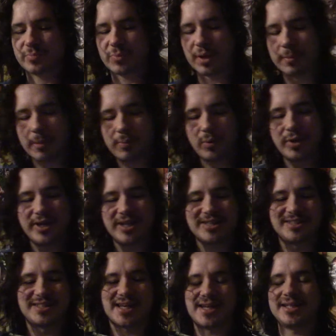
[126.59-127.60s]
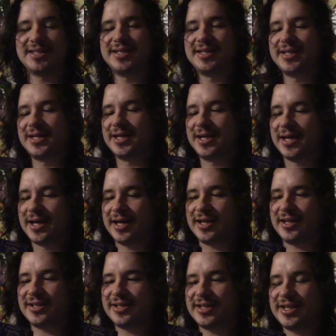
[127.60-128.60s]
my point is that
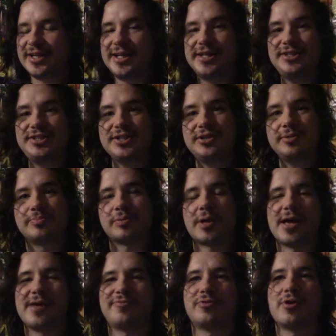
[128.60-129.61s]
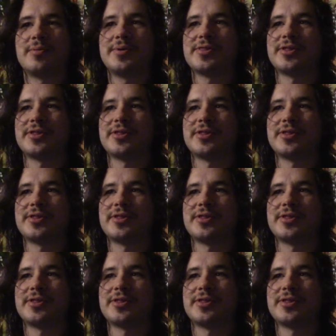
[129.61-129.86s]
it's a good platformer.